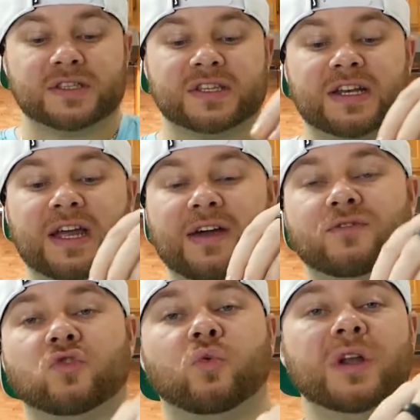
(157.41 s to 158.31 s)
It's gonna
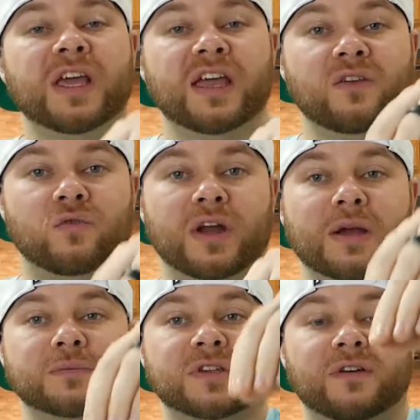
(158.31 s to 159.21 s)
have 28
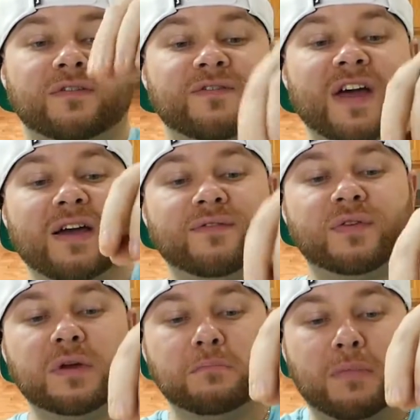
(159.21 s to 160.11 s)
grams of
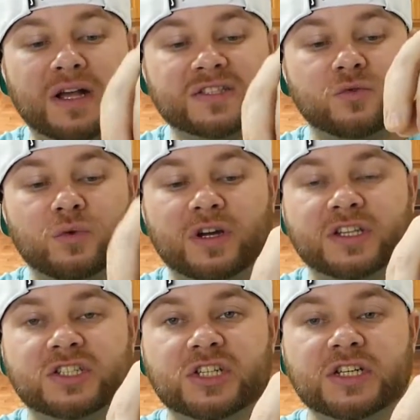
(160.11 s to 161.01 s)
fat-free mozzarella
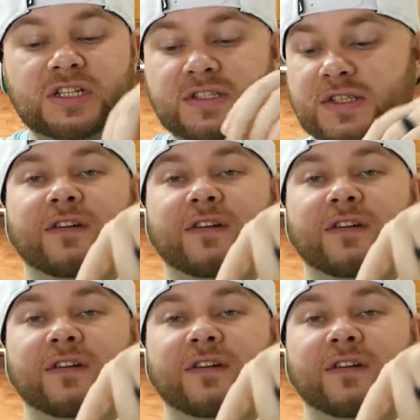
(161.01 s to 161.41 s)
cheese,